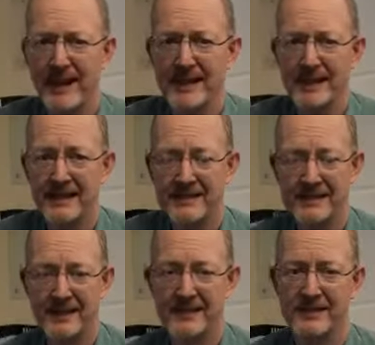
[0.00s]
ideas
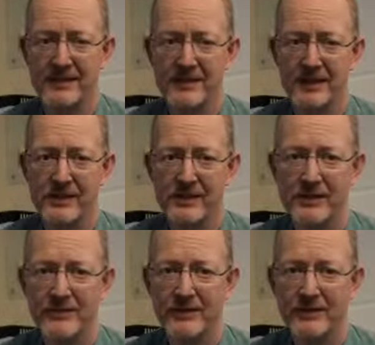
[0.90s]
that you can
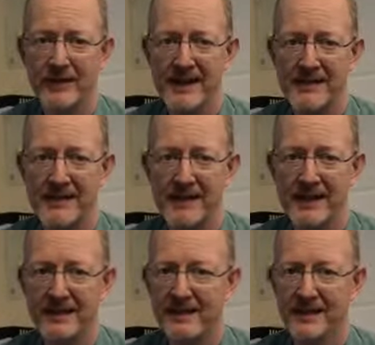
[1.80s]
choose for a maze design.